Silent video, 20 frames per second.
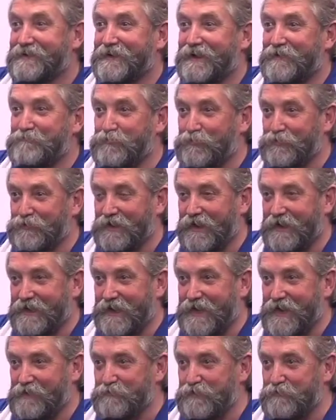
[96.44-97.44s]
Port
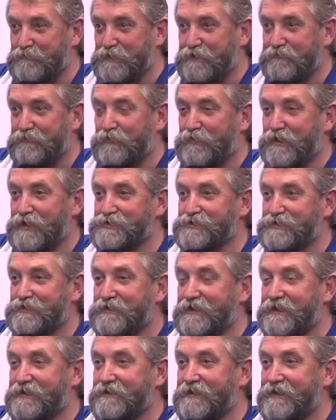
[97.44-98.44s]
Noarlunga come with a bit of a rush
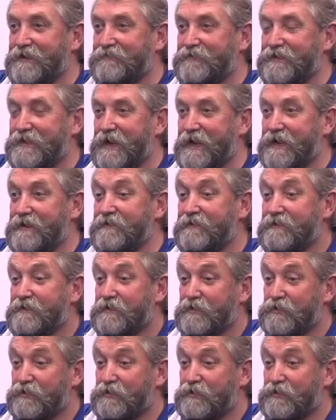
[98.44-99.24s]
at the end.